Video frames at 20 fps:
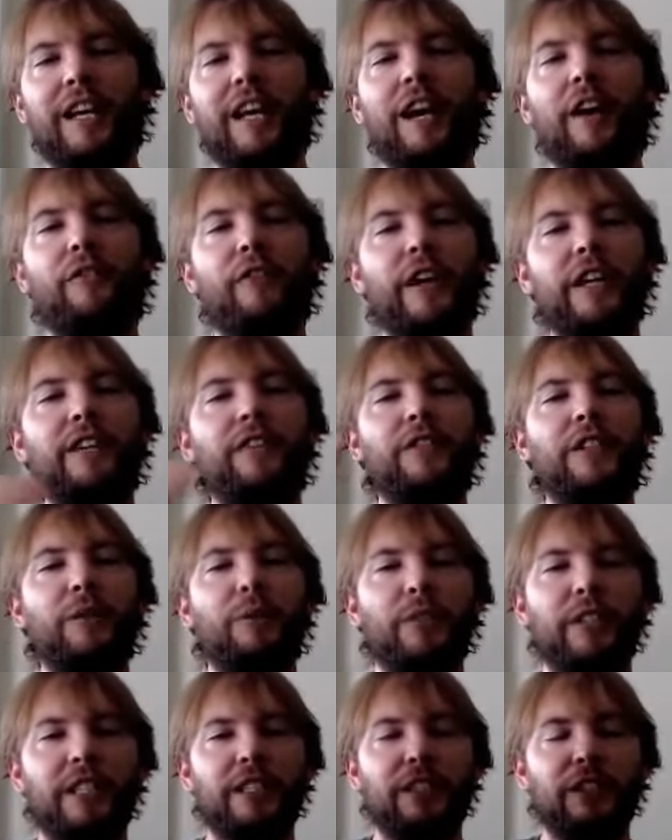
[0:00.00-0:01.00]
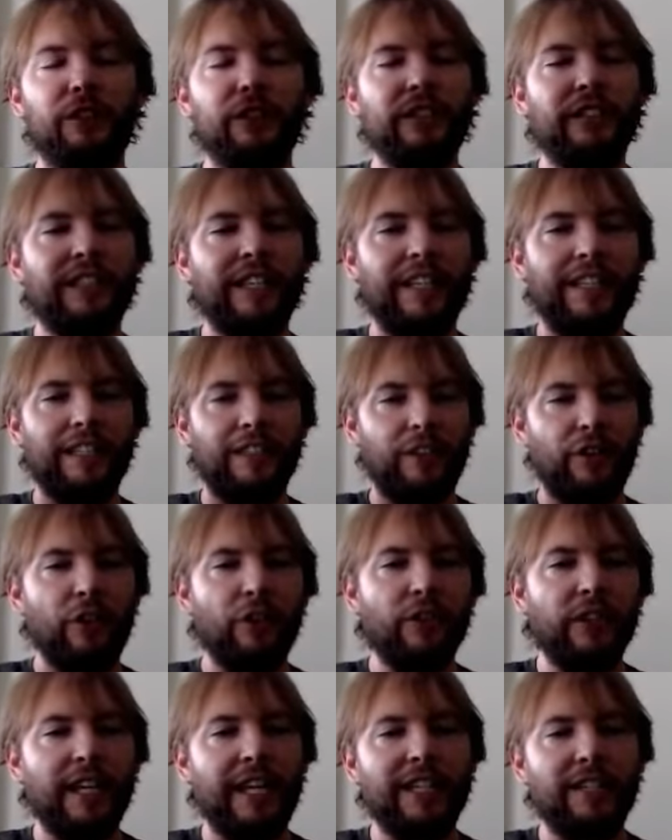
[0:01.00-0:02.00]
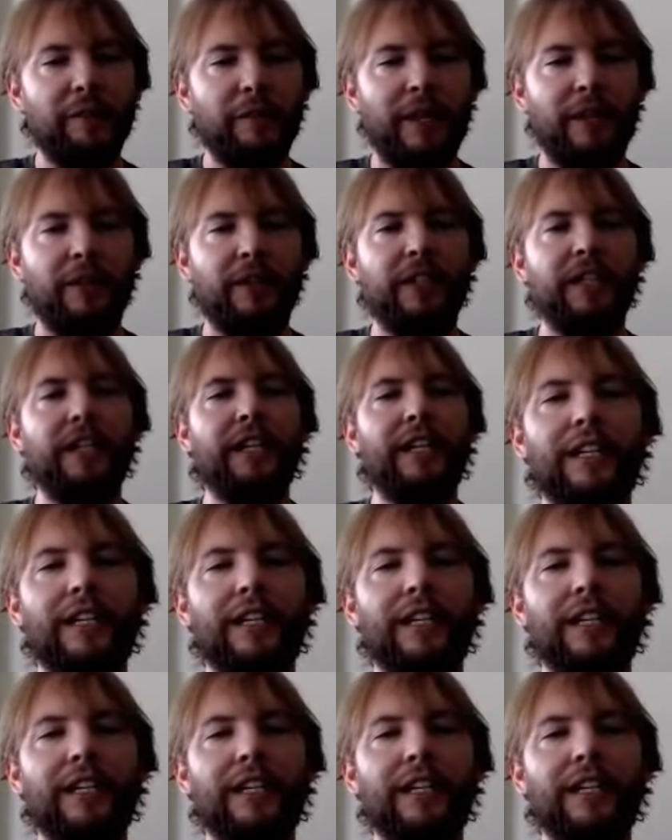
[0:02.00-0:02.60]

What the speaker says: effectively what they do is take the total hash power